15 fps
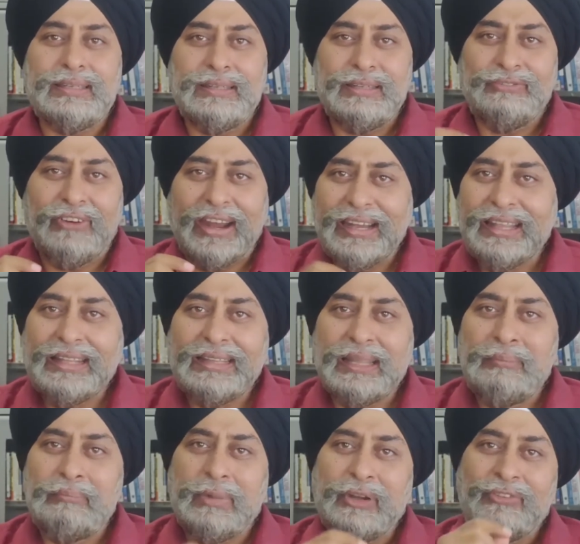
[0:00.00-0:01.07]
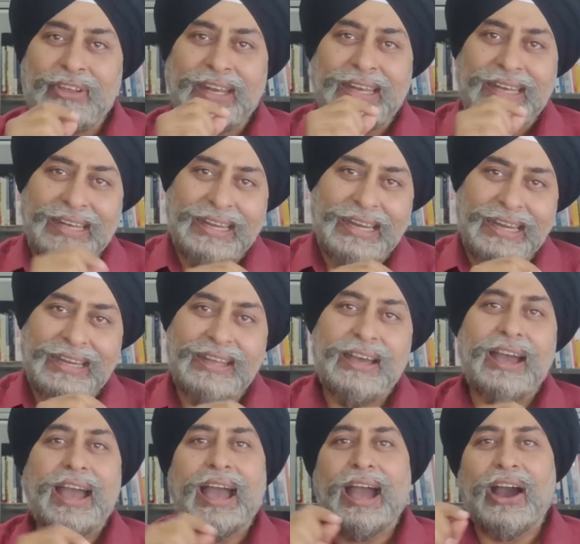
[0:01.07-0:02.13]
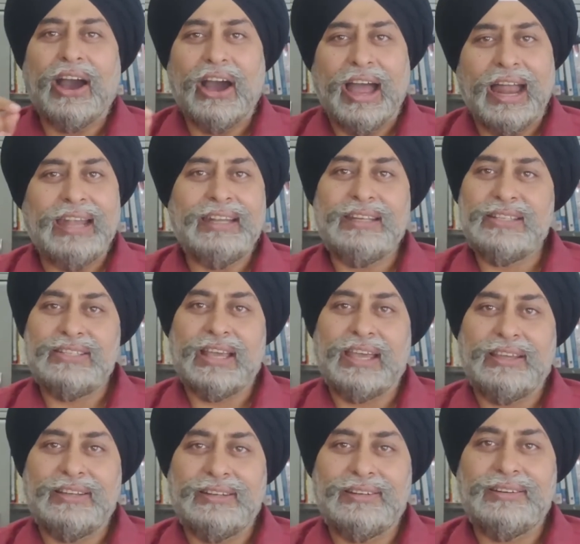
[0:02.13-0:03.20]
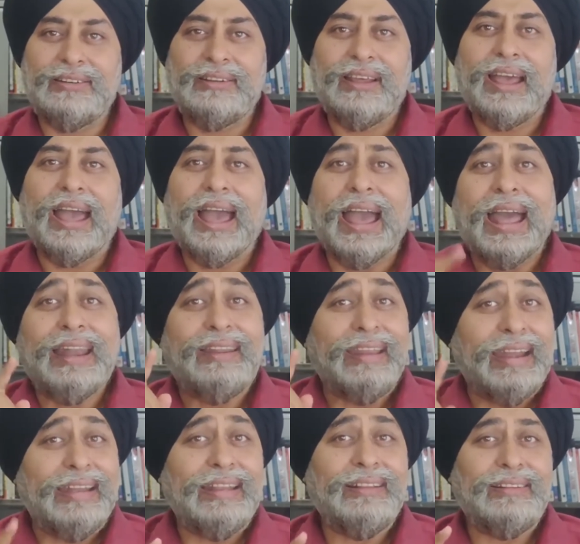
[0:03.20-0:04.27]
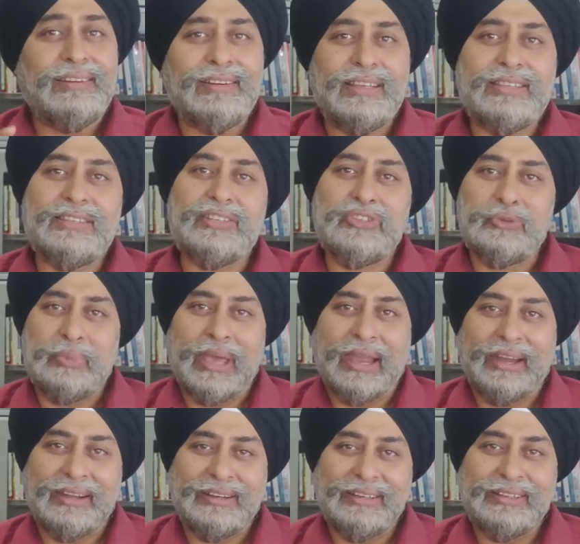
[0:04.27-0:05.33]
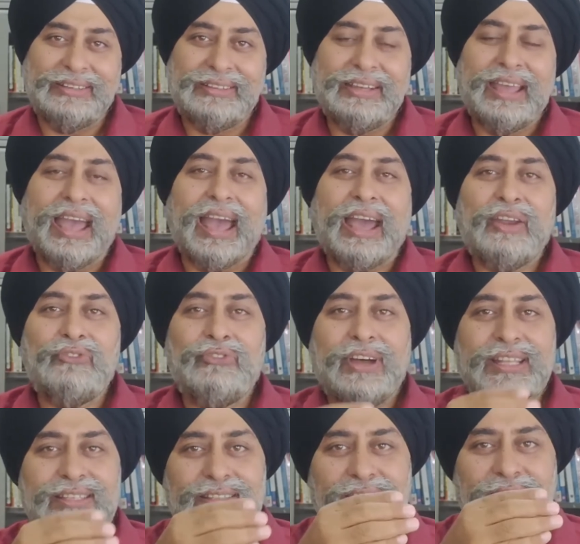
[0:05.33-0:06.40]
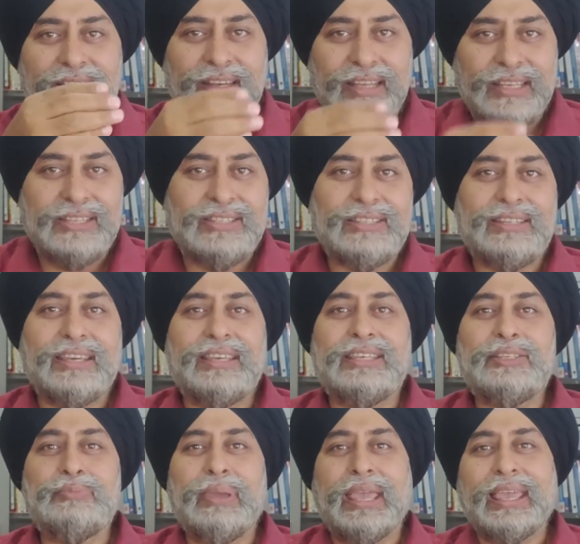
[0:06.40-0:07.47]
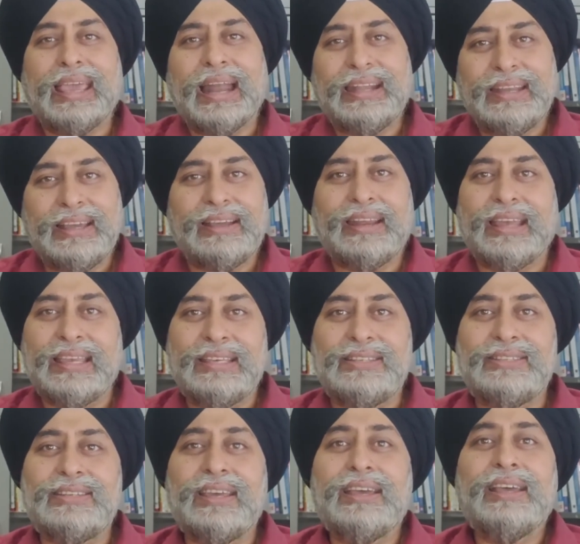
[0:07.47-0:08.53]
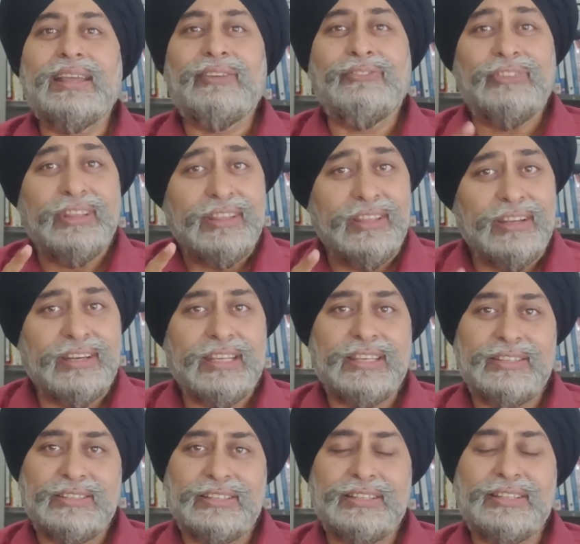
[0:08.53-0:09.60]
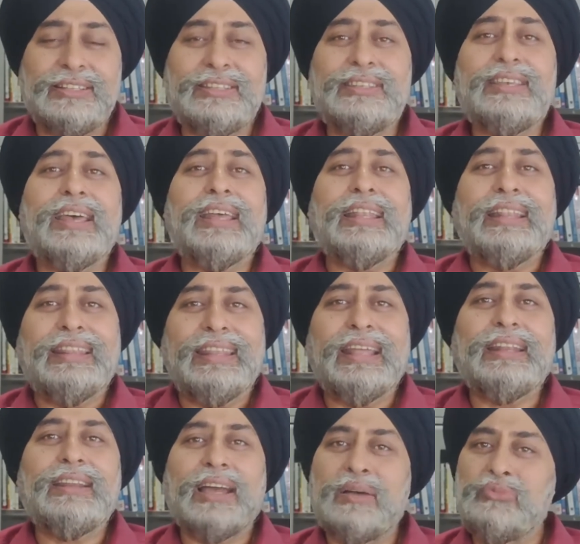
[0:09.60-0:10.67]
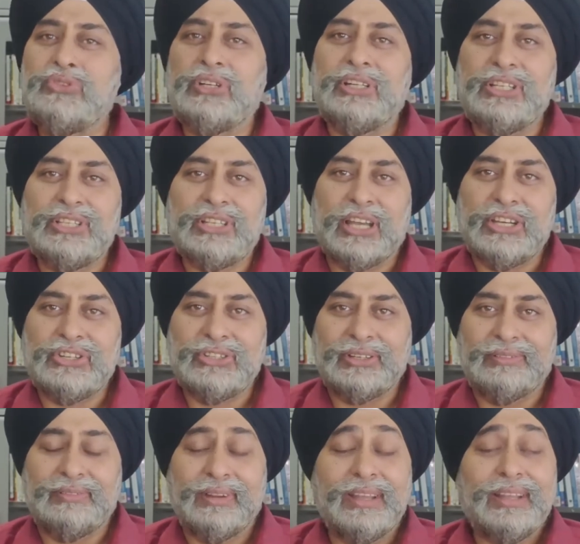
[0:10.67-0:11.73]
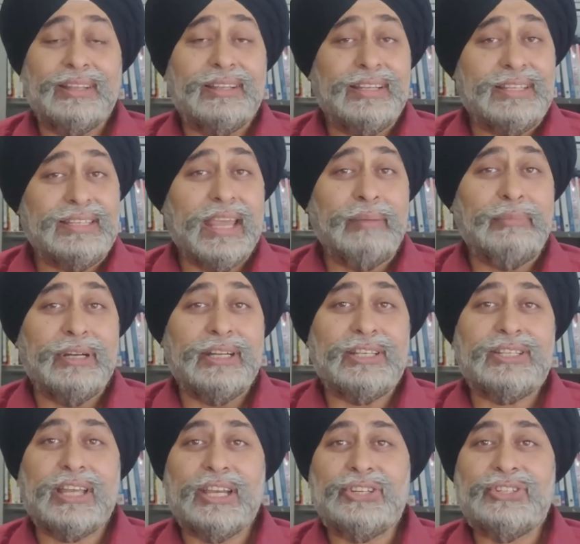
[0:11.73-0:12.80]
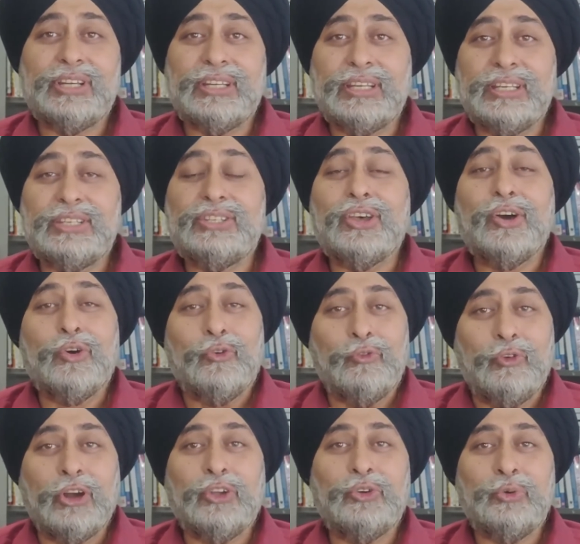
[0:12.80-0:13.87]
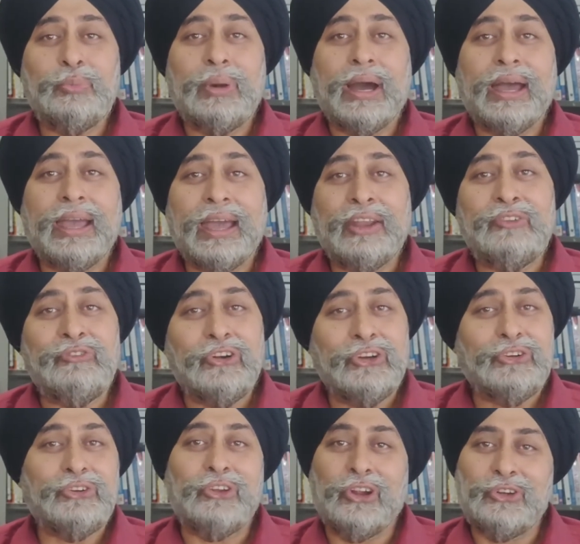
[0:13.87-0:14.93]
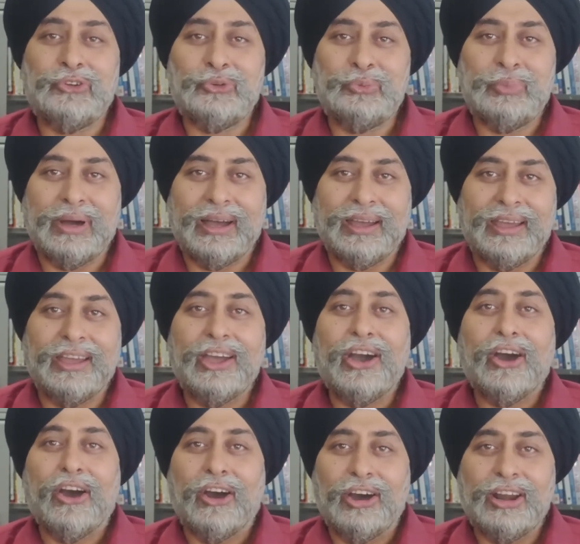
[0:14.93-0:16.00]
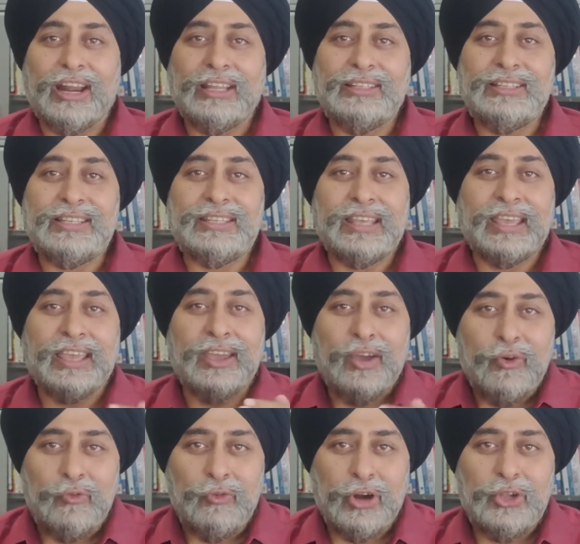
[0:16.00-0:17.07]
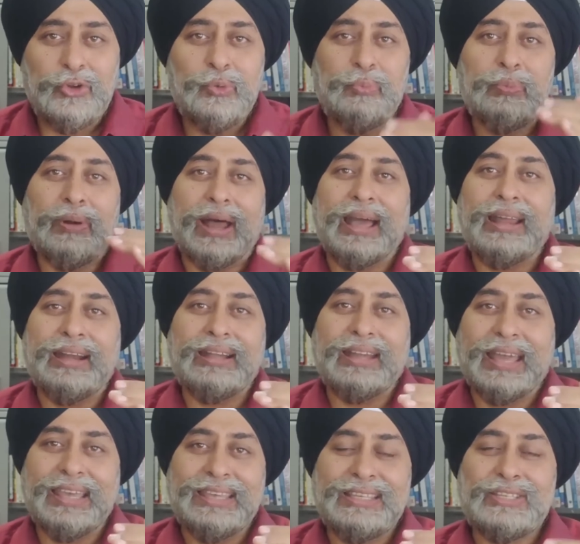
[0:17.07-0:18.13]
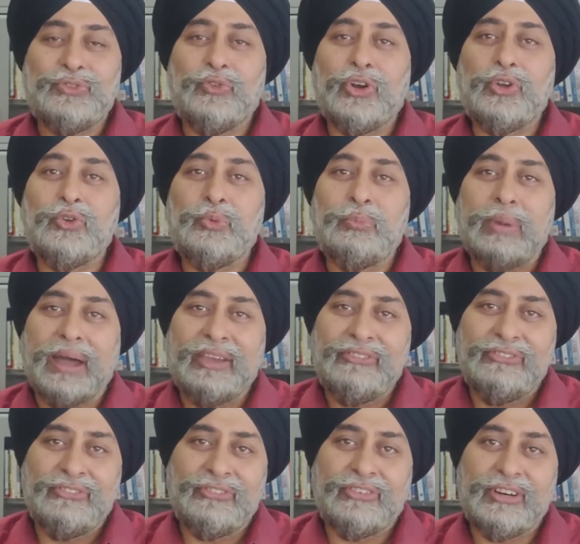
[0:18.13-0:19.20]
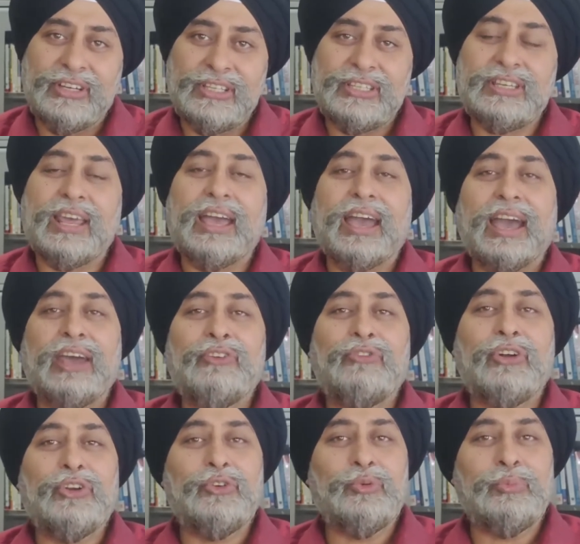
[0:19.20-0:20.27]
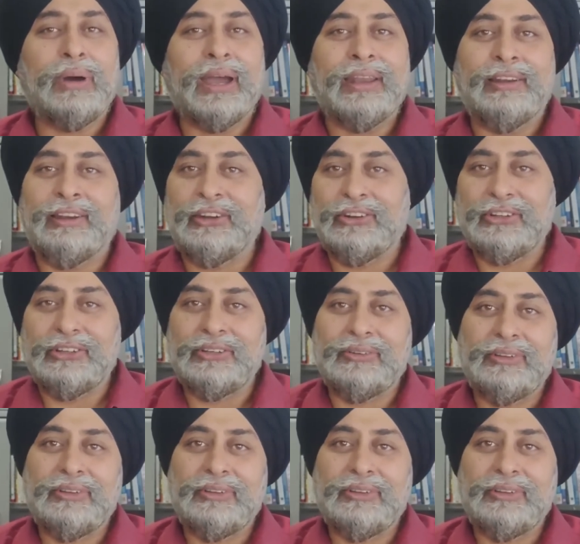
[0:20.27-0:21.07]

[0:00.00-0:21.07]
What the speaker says: dividing them between need and desire, and writing the reasons behind it. And once the list is being categorized with the reasons, then comes a discussion. This time, the discussion is what to buy and what not to buy, or rather, say what to prioritize, what to buy first, and what to buy later.